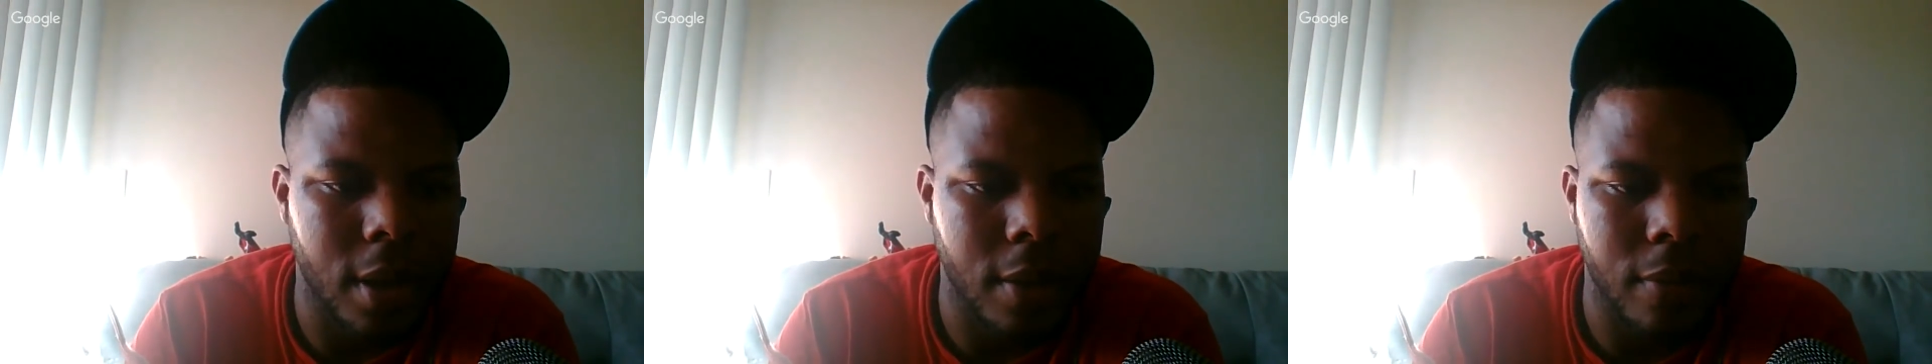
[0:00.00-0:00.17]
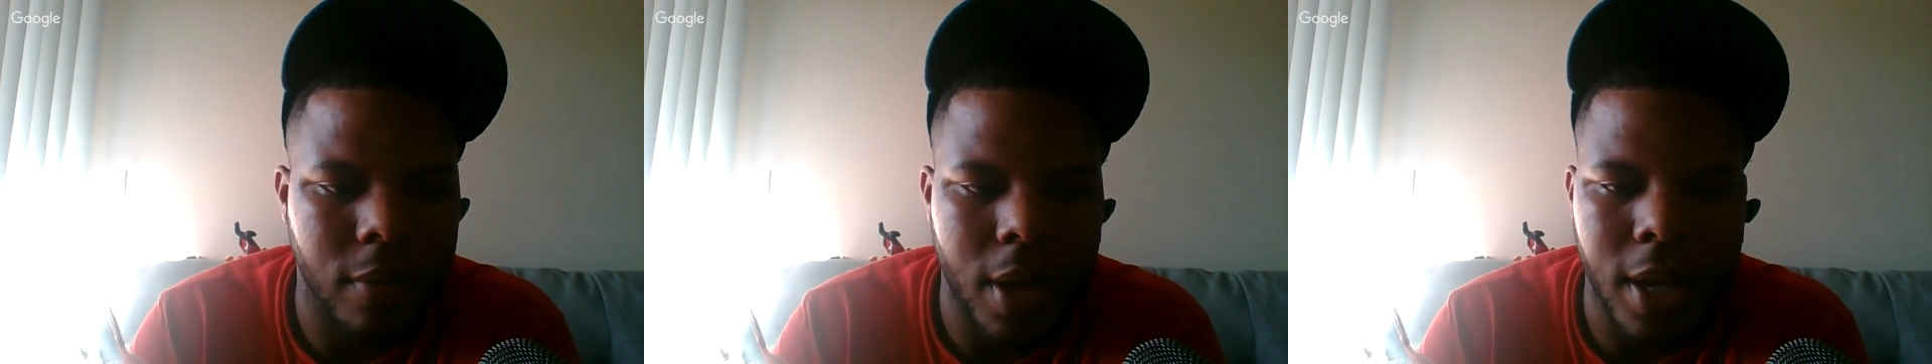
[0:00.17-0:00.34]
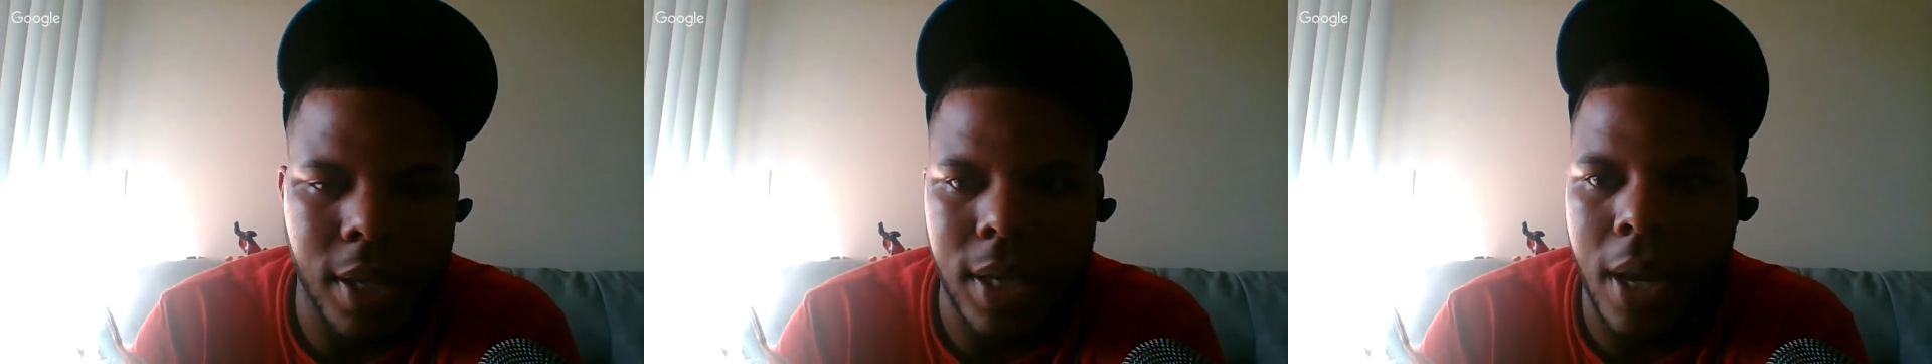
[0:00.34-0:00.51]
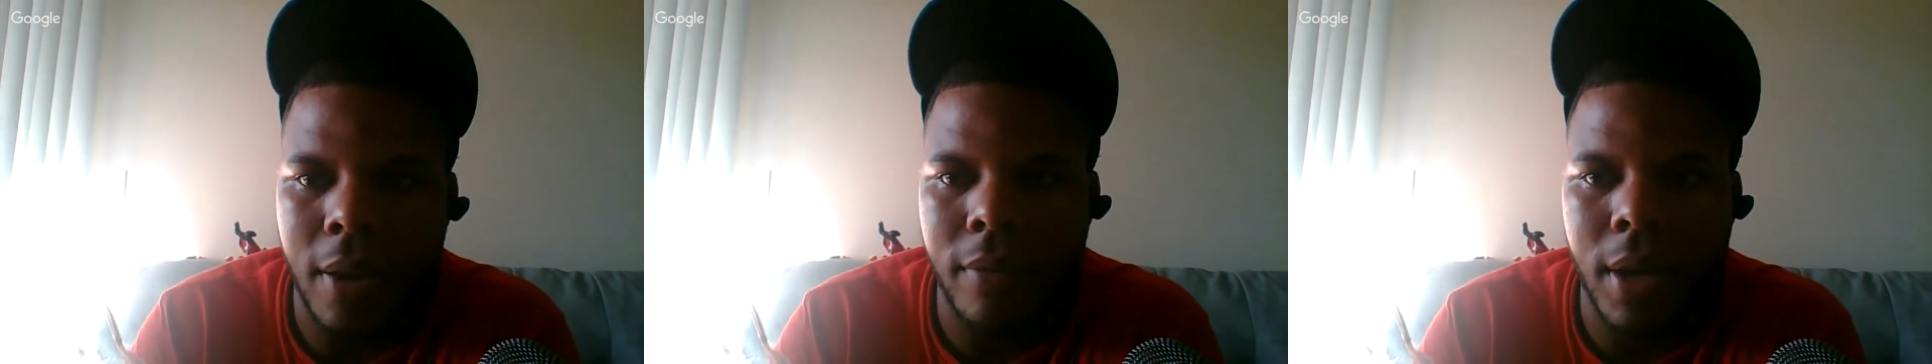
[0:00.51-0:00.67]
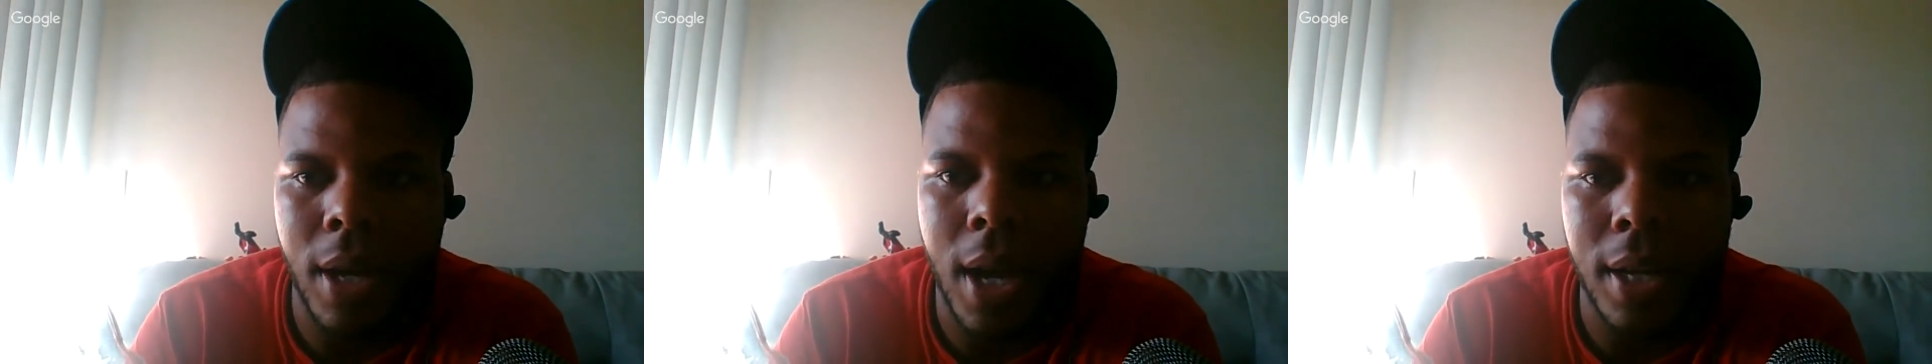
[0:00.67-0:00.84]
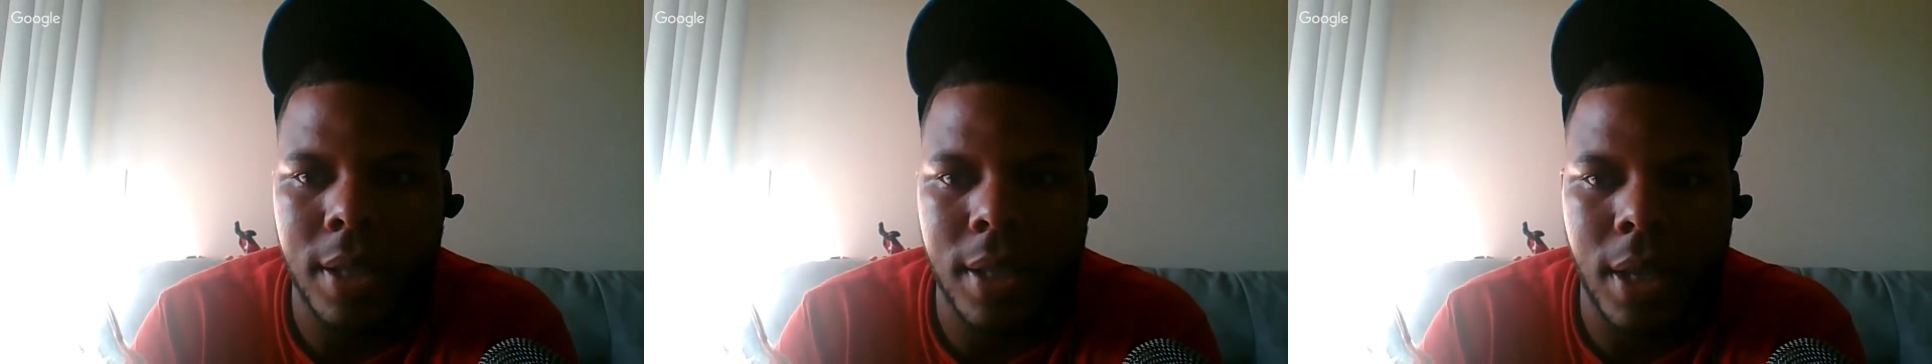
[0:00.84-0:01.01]
Like, if you guys have
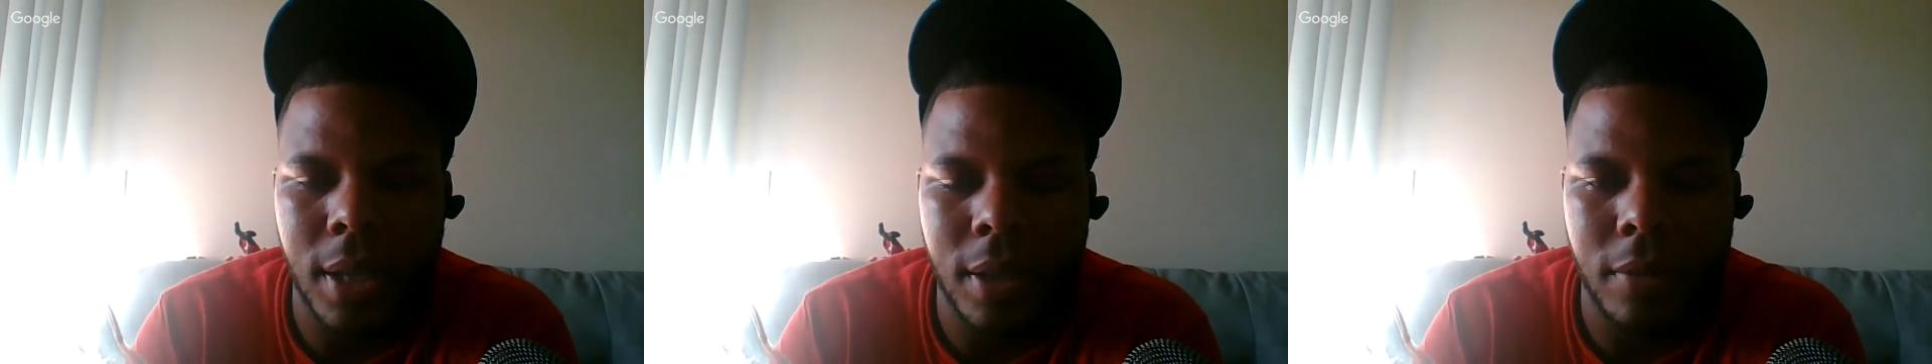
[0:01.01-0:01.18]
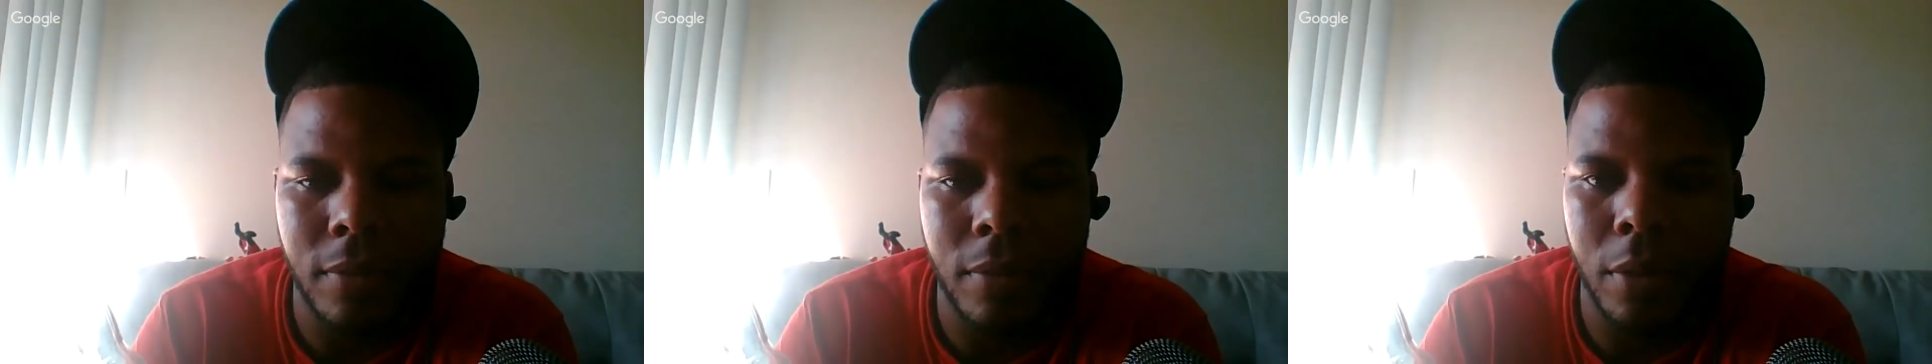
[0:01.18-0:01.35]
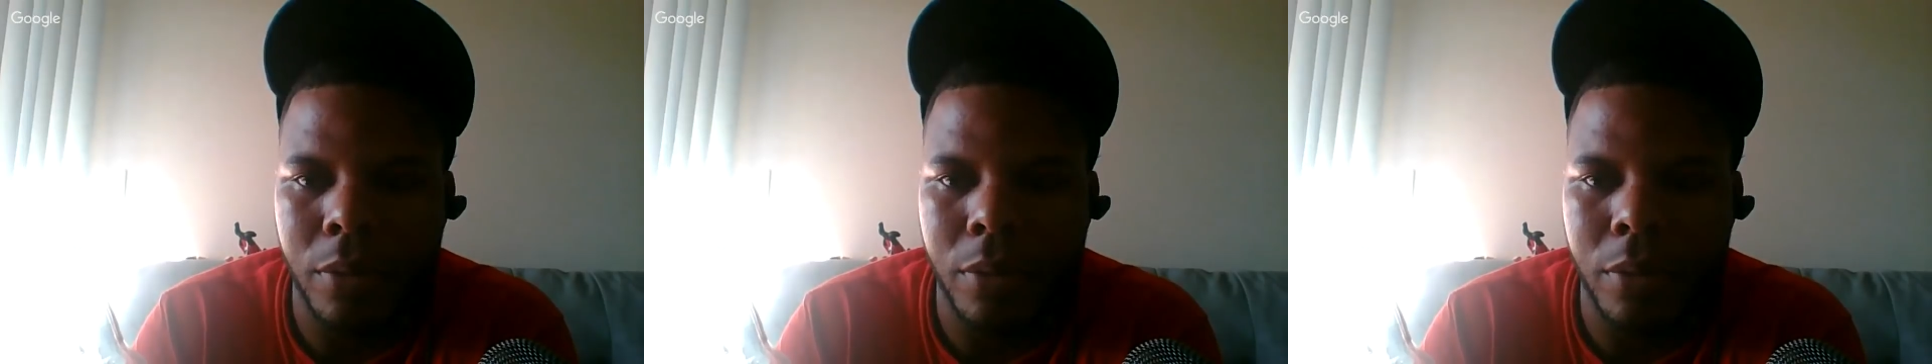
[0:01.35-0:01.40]
any hot takes,